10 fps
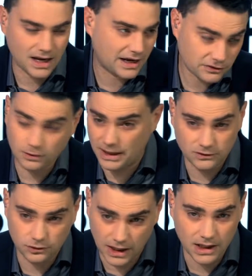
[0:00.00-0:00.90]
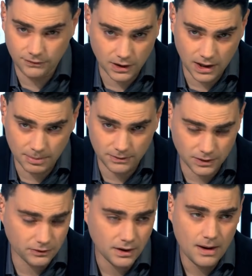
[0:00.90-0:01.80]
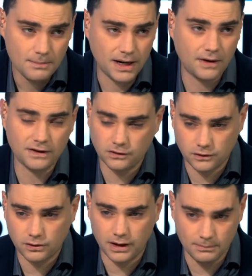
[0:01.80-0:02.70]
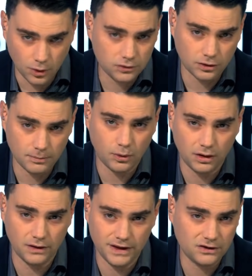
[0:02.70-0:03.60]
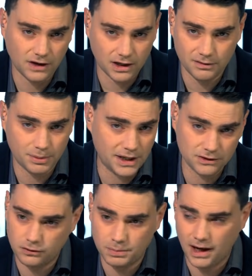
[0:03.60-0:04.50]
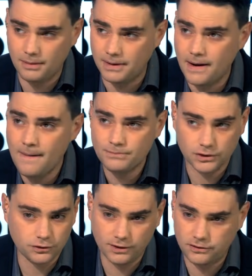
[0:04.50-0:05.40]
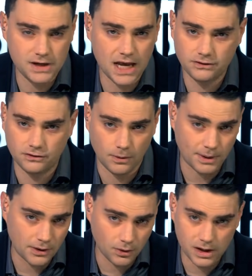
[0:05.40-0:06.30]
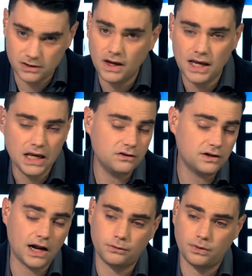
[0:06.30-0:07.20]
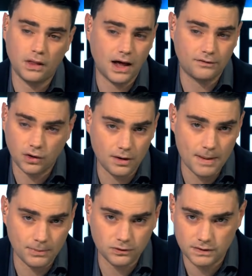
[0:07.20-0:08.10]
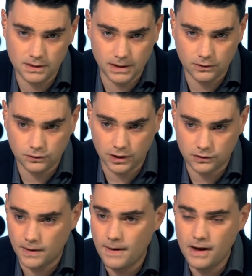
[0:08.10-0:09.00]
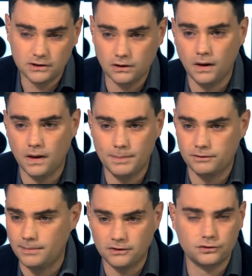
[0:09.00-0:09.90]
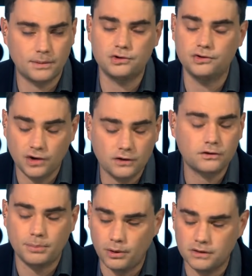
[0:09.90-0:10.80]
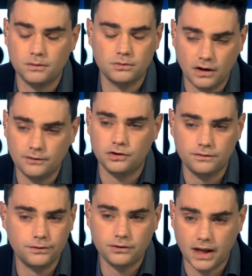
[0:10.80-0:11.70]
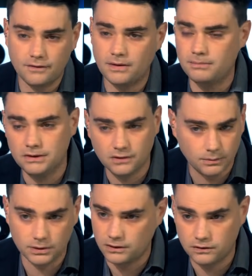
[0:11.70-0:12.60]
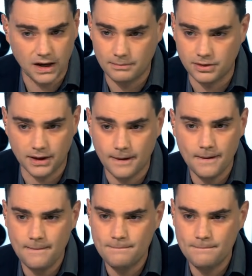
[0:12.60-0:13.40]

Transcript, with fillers: I guess it'll be entertaining for a couple of years, but how that doesn't create more turmoil in the executive branch is beyond me because Christie has his own priorities. He's at odds with a lot of current members of the administration. It's all a bit of a mess. Trump should just appoint himself chief of staff and be done with the stam thing.